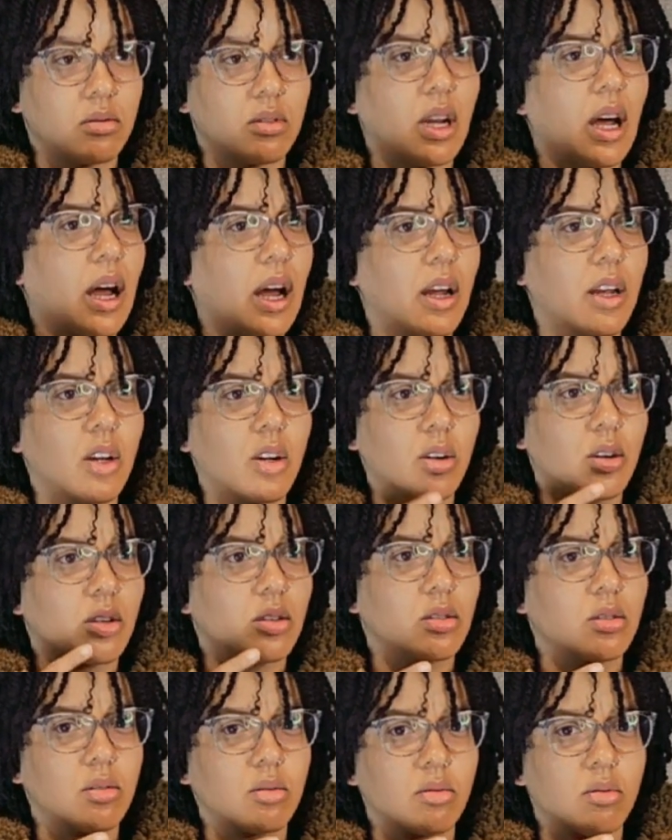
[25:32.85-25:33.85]
Guy,
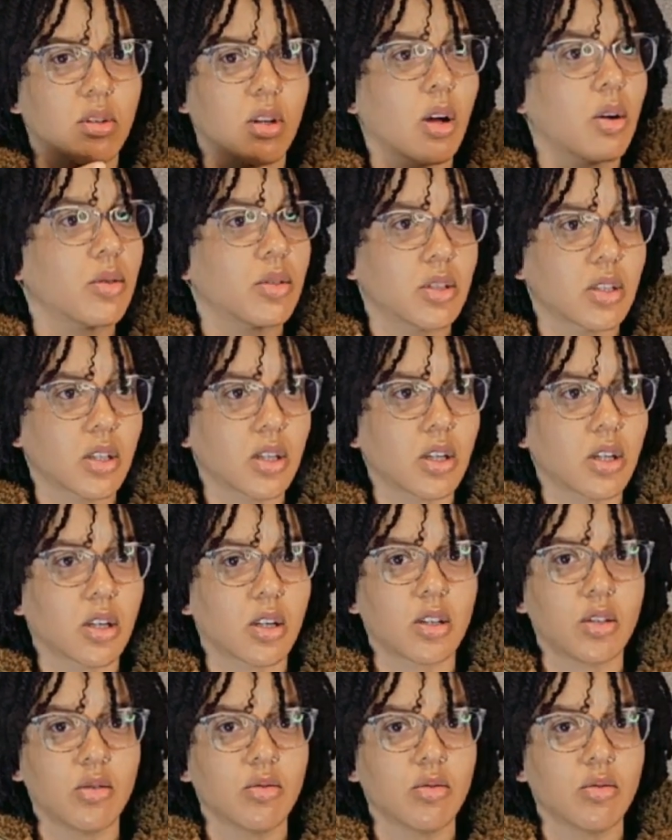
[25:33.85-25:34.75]
you're close to her,